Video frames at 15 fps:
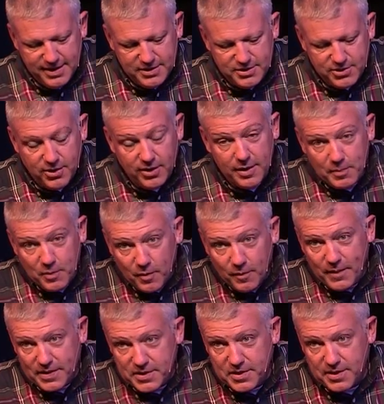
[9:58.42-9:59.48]
Charlie pulled
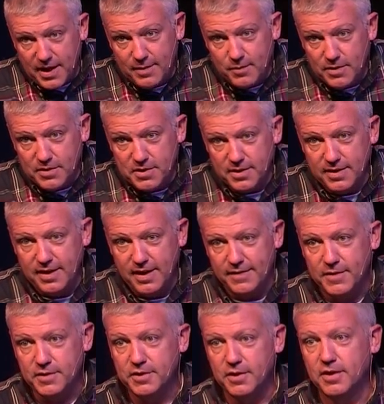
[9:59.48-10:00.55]
me aside one Sunday
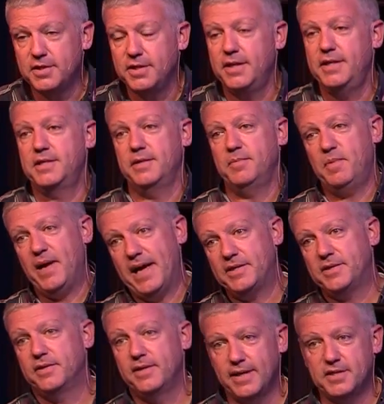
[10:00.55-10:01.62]
after church, and he said,
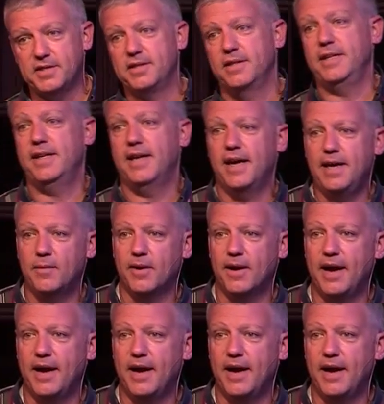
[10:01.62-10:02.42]
Pastor, next Sunday night we're